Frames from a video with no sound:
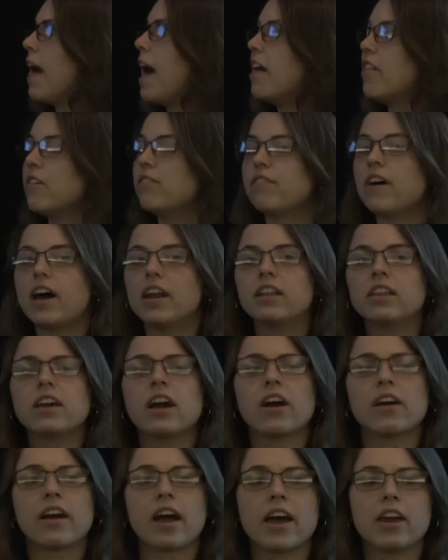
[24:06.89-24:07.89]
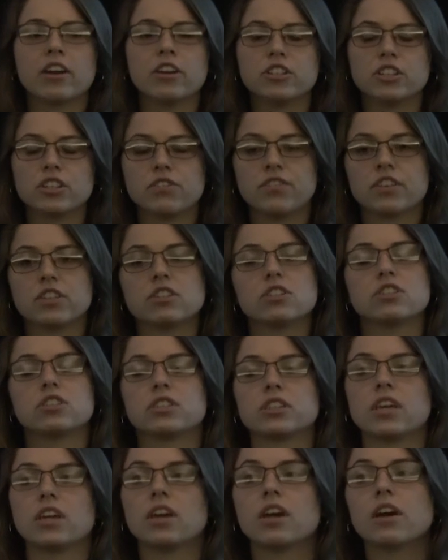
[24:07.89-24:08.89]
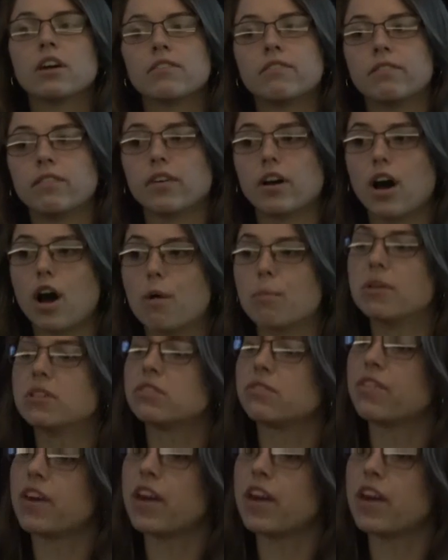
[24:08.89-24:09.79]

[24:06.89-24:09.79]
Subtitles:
And then finally, our energy efficiency is